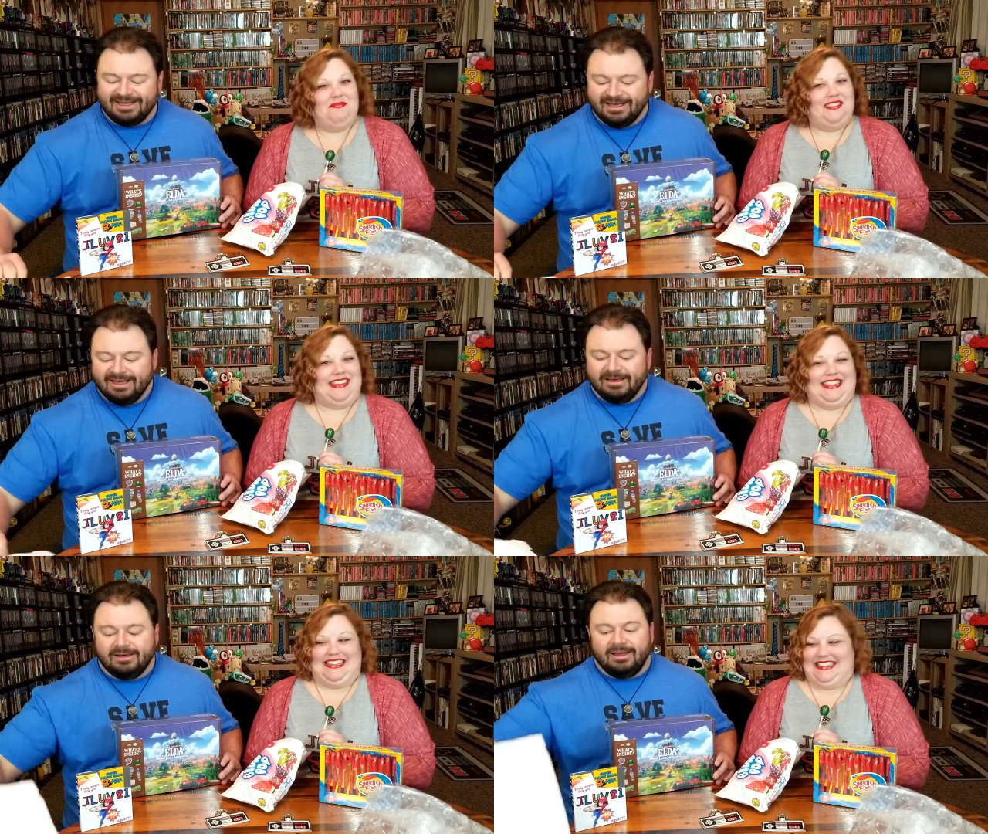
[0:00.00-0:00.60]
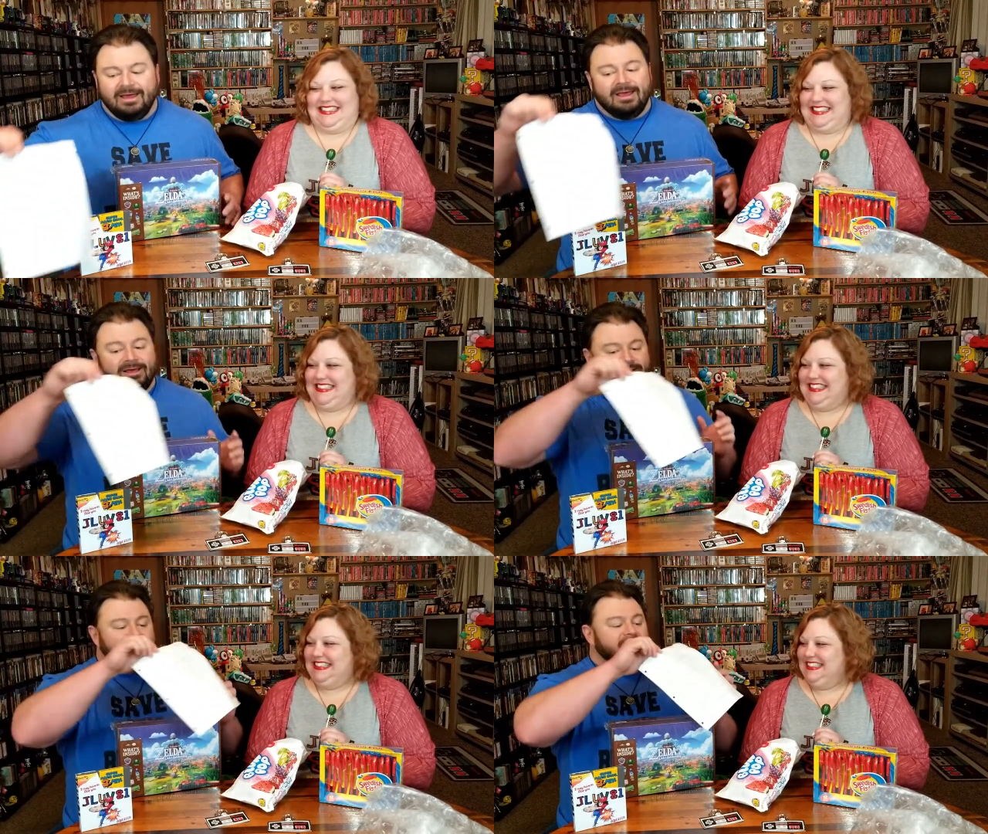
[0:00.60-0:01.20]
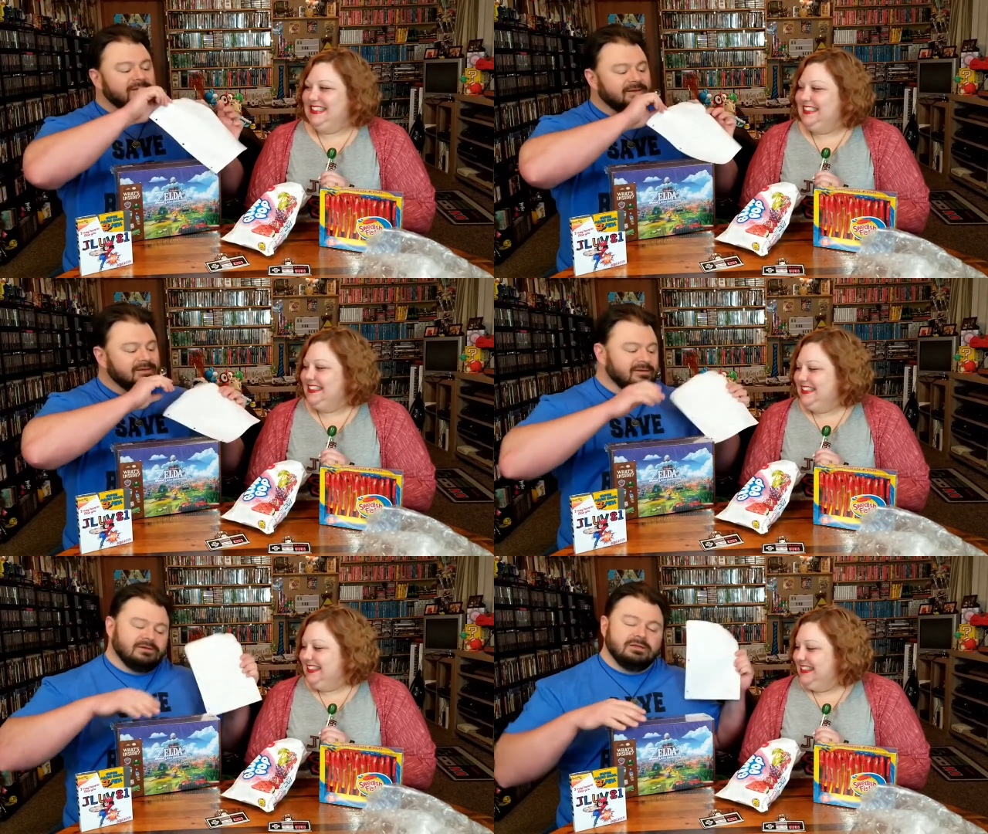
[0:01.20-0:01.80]
Speaker 1: and
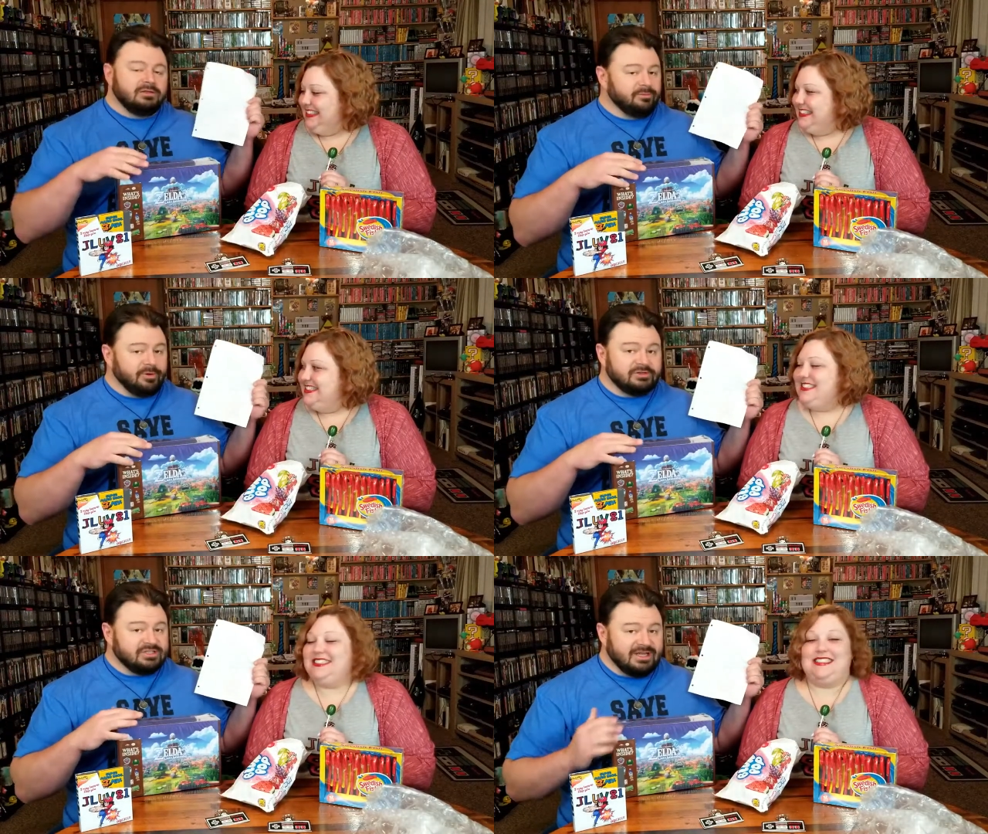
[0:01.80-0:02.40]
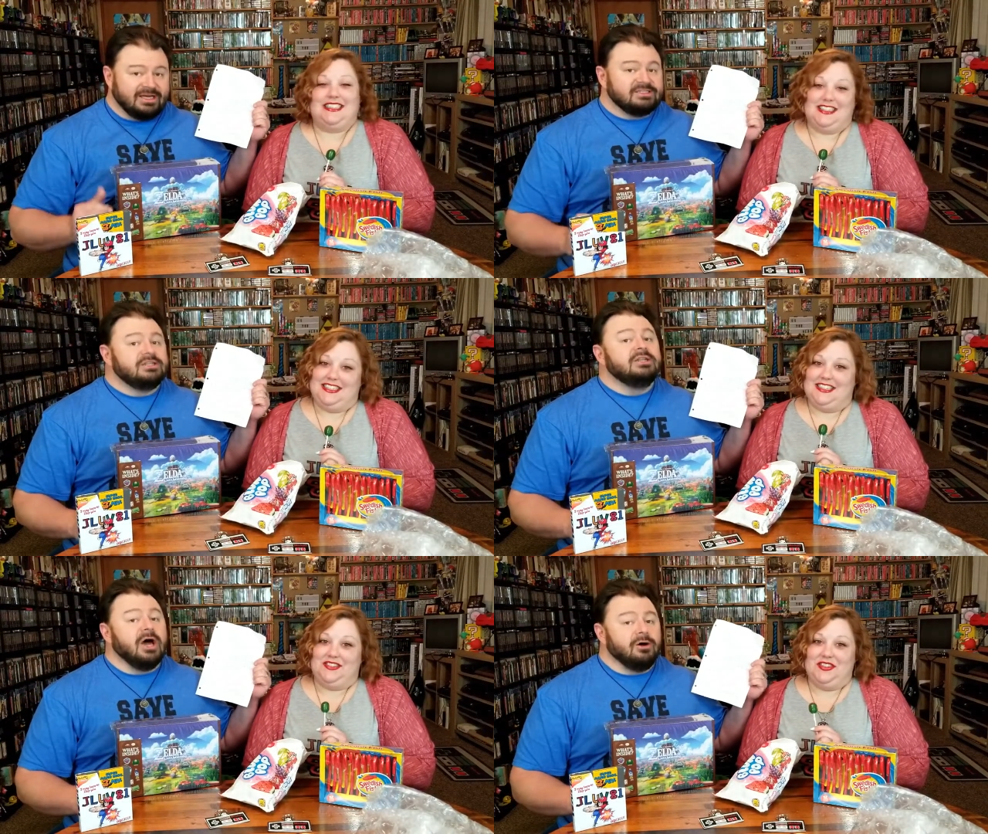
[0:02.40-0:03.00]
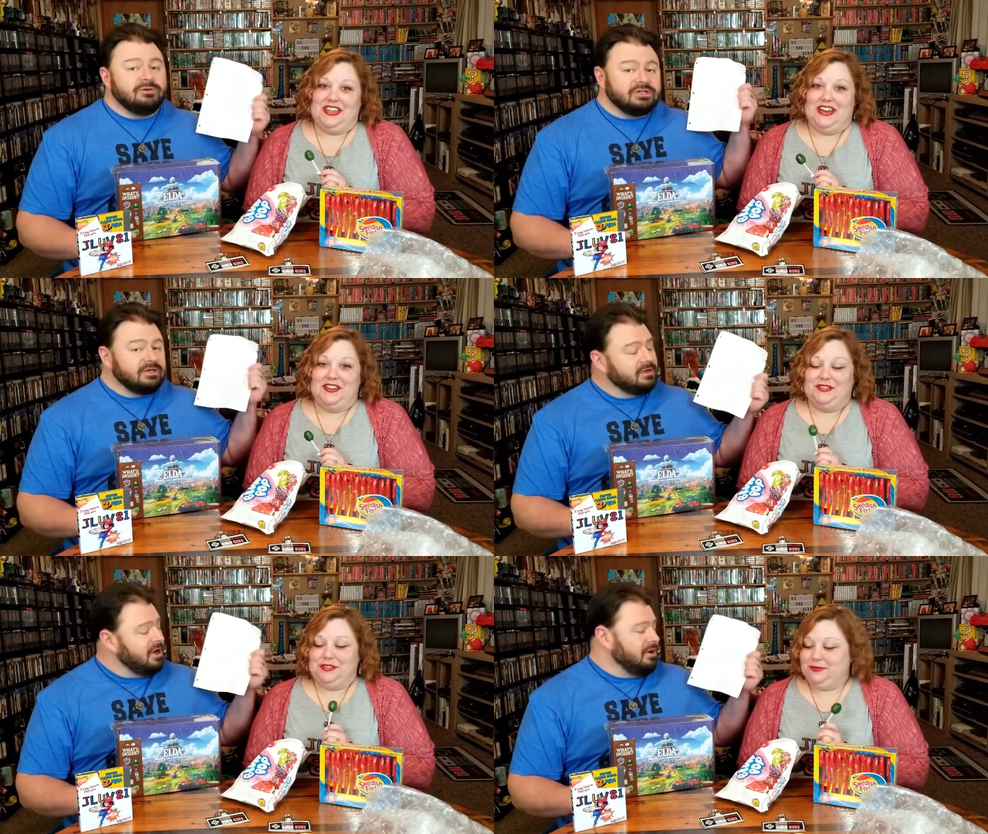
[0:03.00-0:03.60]
the personalized note, note.
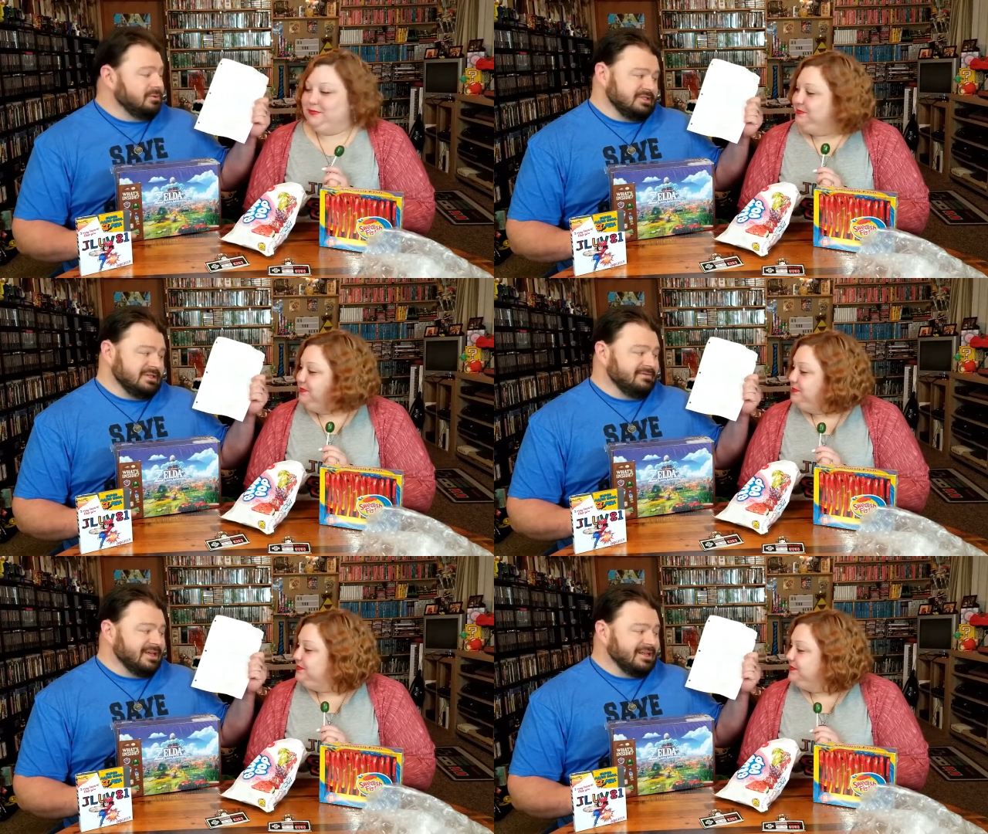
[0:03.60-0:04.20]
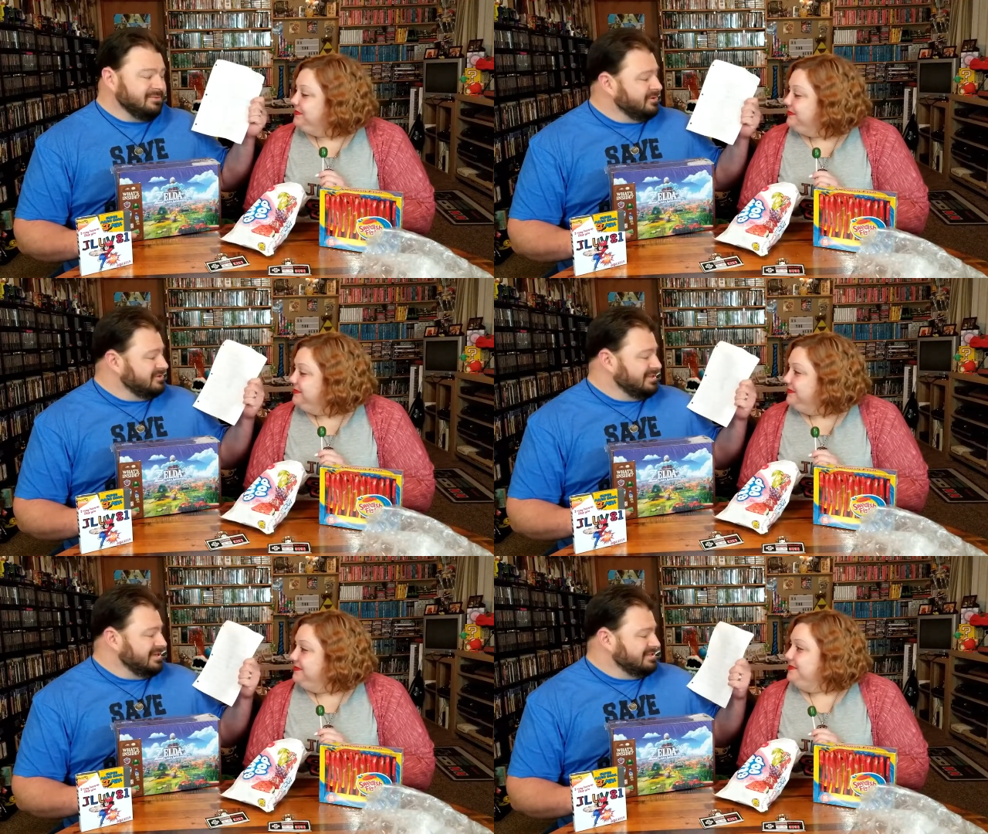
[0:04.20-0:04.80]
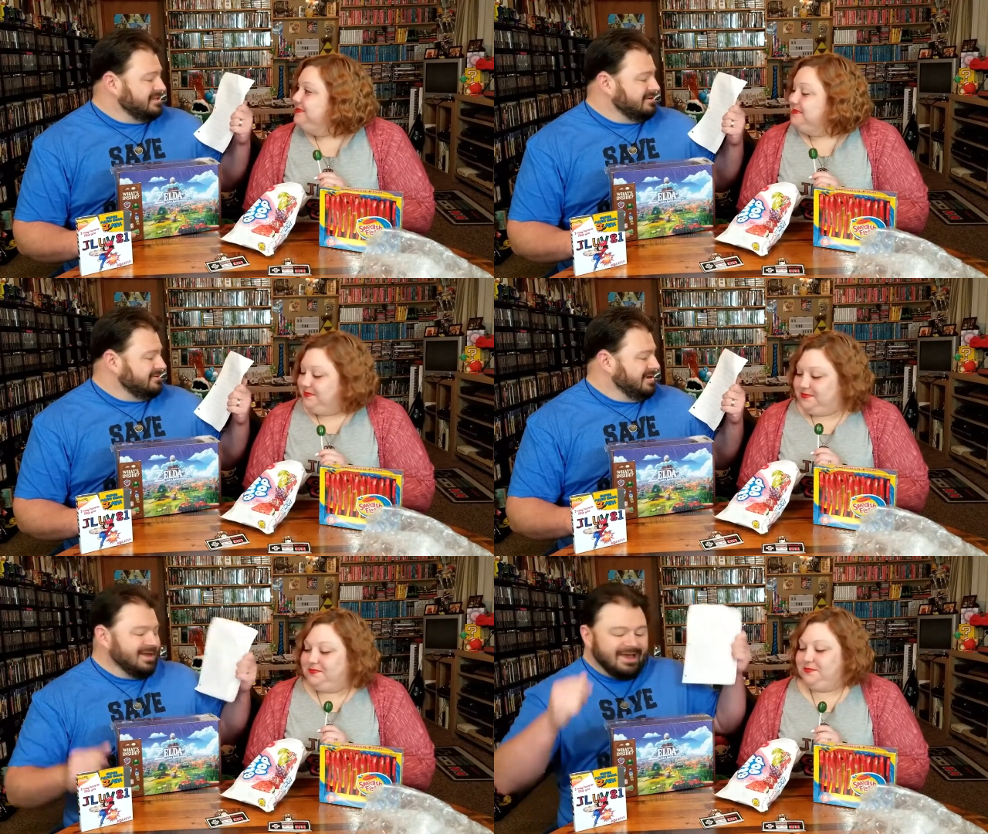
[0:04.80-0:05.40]
Always love getting the personalized note.
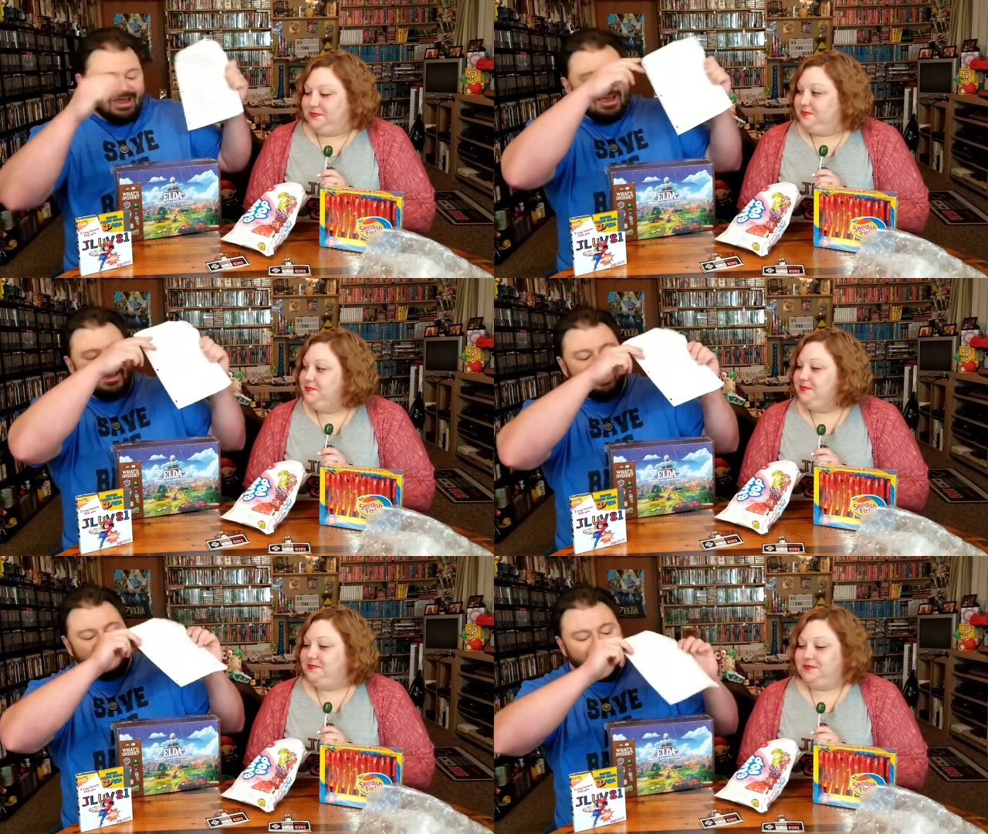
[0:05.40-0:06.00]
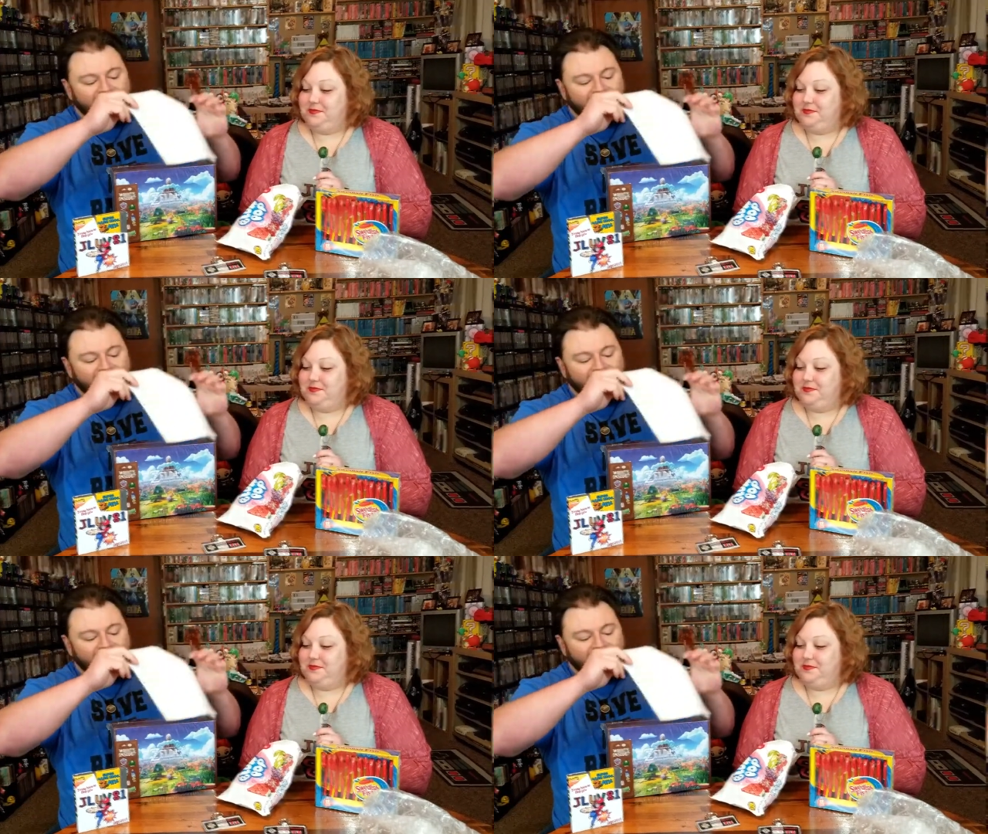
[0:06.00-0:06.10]
Oh my